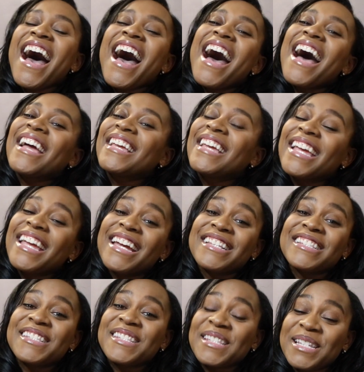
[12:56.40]
I
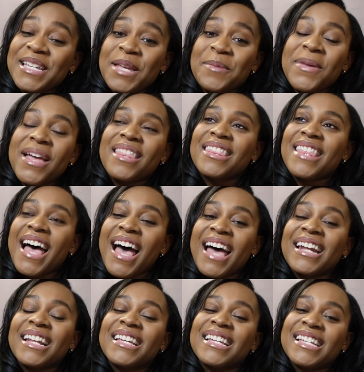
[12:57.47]
can't sleep and
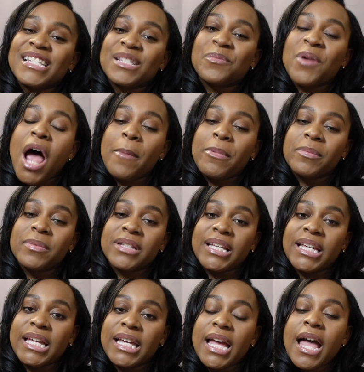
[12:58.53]
that is
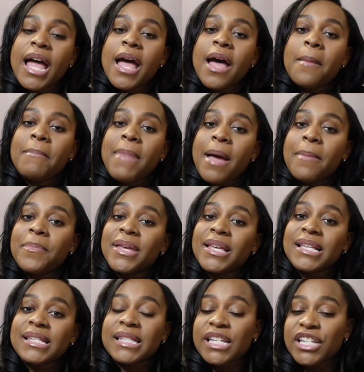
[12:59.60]
probably my
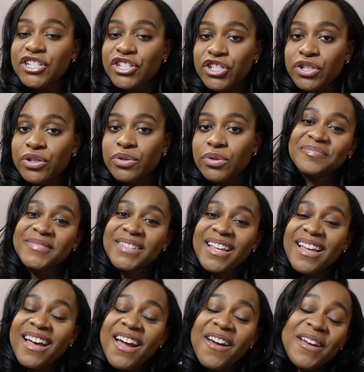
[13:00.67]
biggest issue.
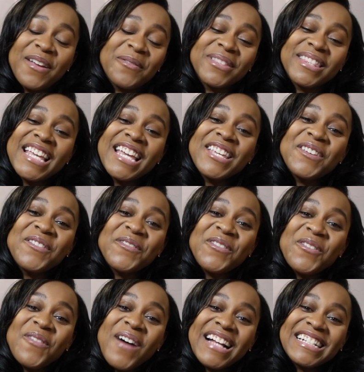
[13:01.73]
All right, well thank you
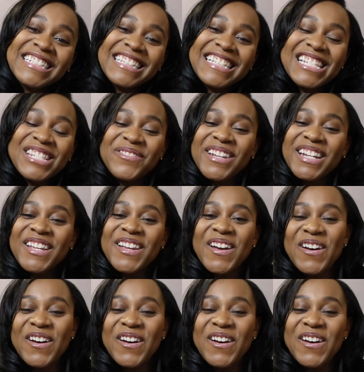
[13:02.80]
for watching this video.